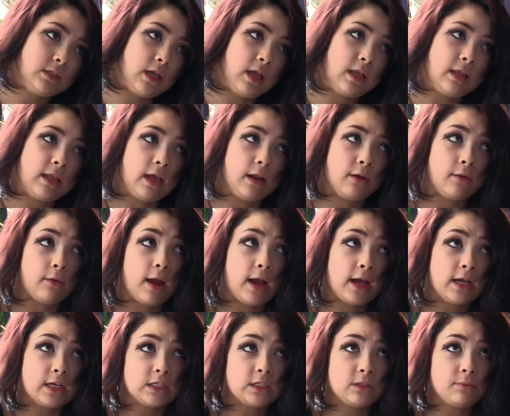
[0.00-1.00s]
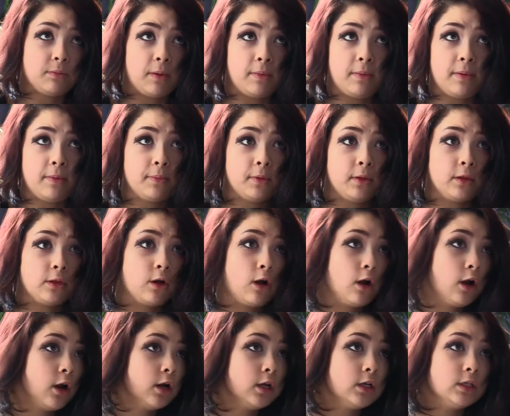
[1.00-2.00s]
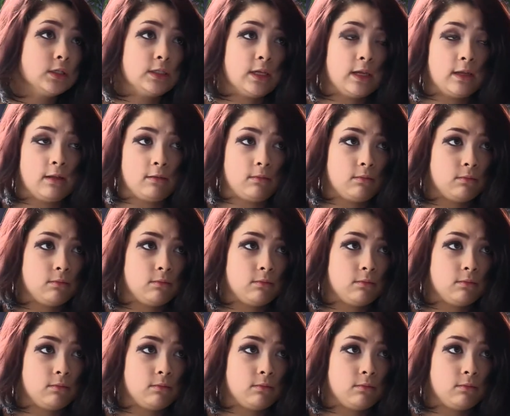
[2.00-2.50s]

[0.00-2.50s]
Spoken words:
and get harassed by people in cars and